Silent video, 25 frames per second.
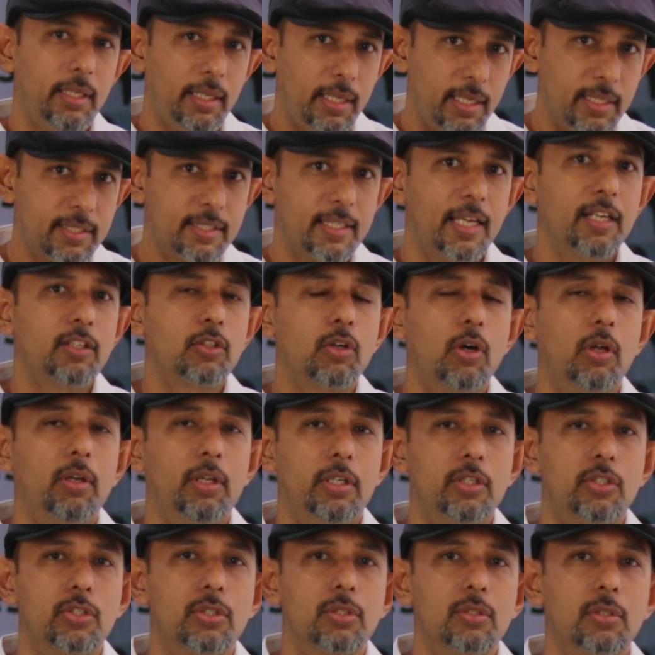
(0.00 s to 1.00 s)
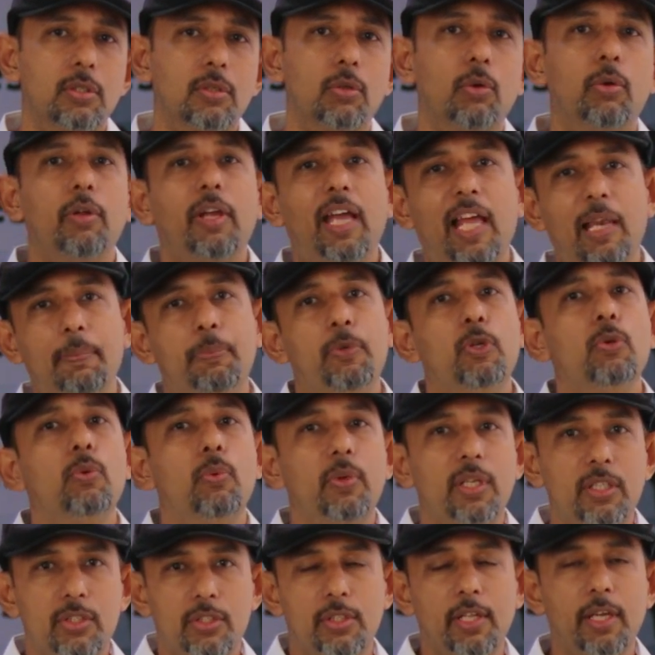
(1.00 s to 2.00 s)
is that college going to help you
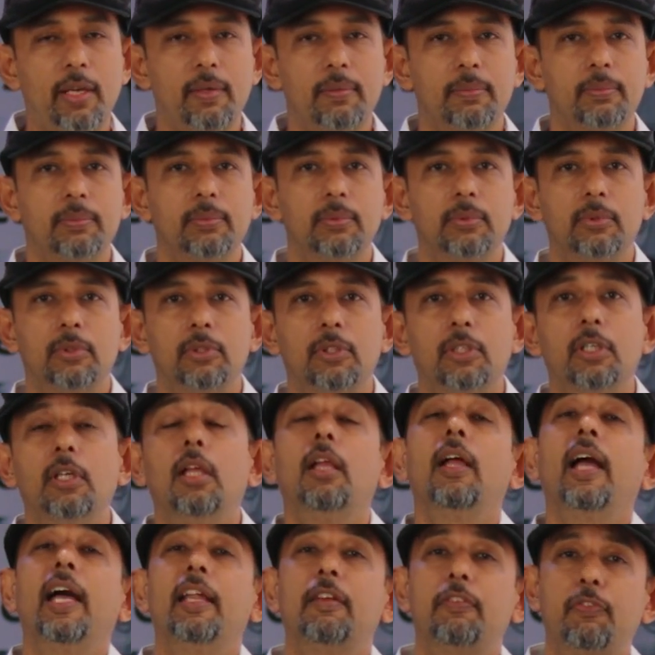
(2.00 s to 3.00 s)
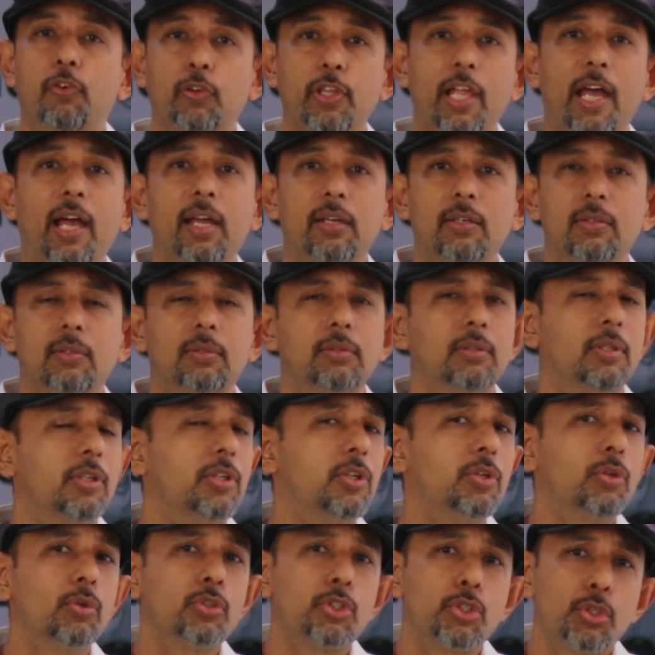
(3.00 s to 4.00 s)
reach there? And for that,
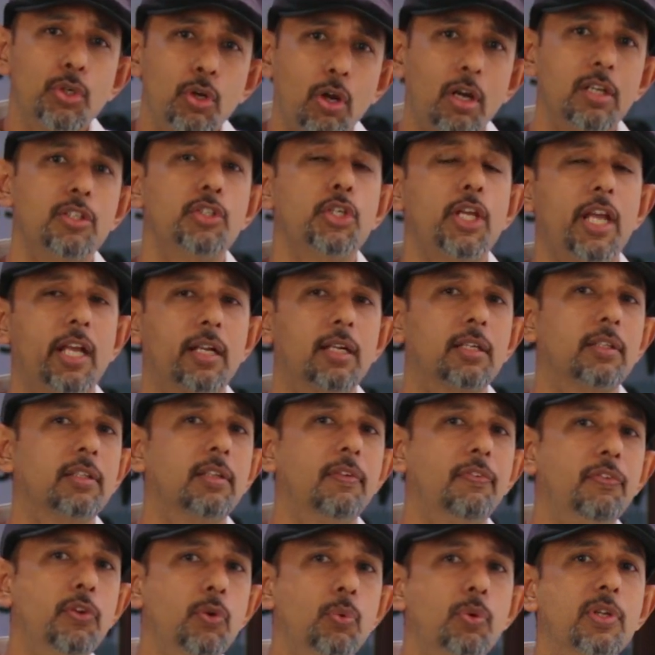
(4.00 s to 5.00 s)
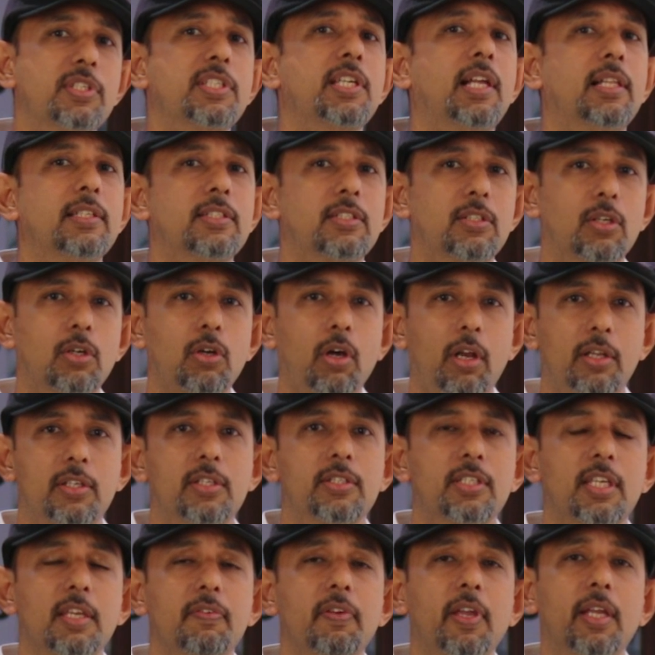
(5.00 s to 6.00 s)
you should not check the few results the college
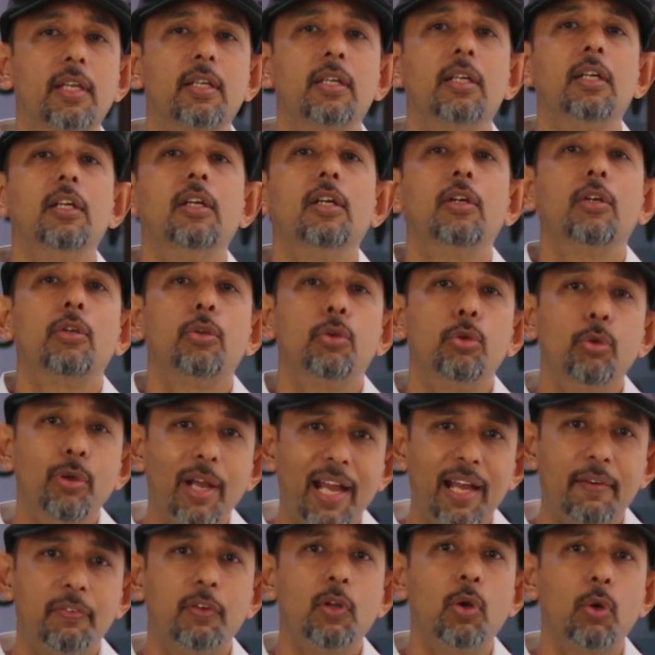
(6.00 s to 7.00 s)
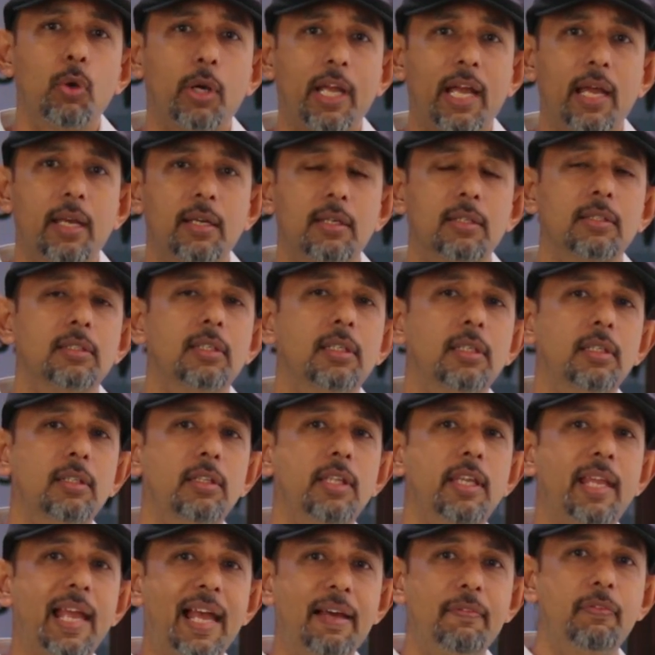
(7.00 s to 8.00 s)
is giving. You have to look at
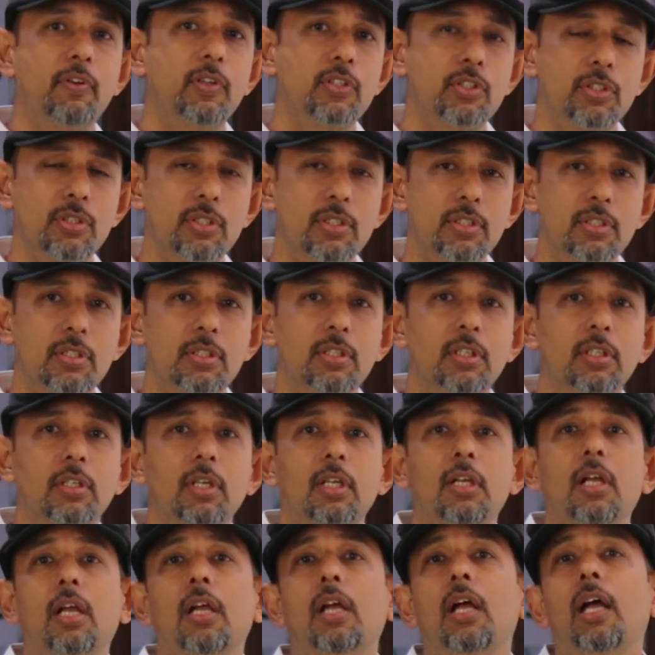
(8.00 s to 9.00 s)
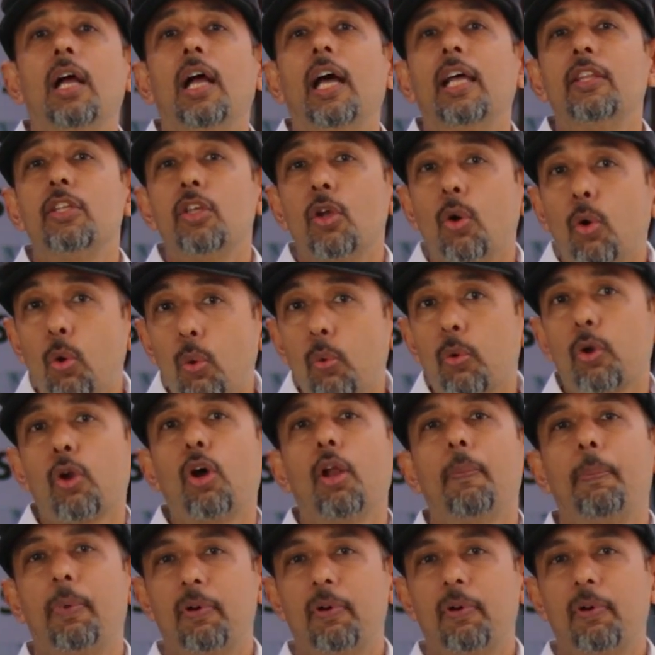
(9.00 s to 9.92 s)
the averages and the overall